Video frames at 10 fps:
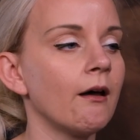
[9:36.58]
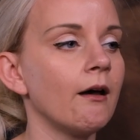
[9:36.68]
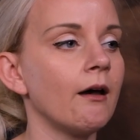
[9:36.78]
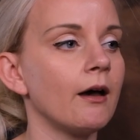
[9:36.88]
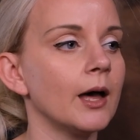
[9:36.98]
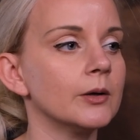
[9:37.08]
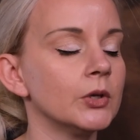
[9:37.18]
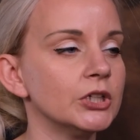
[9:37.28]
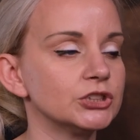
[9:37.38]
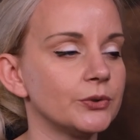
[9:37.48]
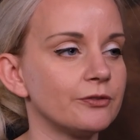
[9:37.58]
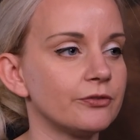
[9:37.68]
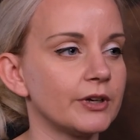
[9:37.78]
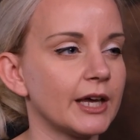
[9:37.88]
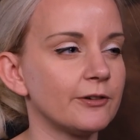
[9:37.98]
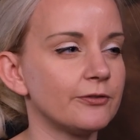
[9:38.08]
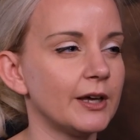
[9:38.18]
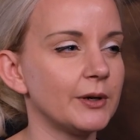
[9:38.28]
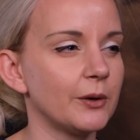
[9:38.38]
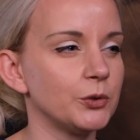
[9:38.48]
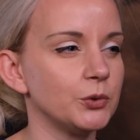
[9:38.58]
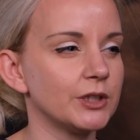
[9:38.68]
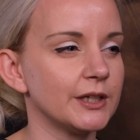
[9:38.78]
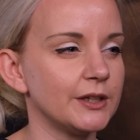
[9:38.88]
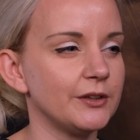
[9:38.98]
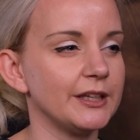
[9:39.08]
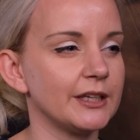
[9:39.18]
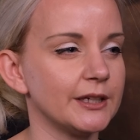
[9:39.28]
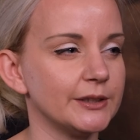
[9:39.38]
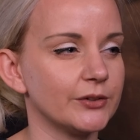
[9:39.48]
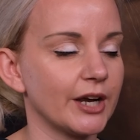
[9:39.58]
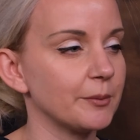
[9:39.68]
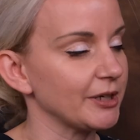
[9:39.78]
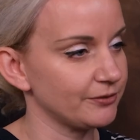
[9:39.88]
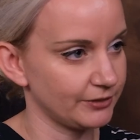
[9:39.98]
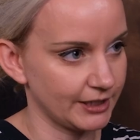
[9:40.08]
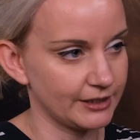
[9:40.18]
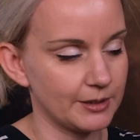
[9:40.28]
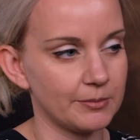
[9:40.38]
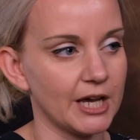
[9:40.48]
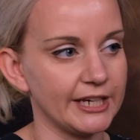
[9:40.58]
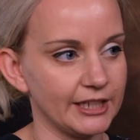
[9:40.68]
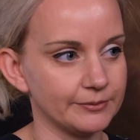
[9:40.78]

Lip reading: Uh-huh. So if I found out who killed the killer, I might find the body.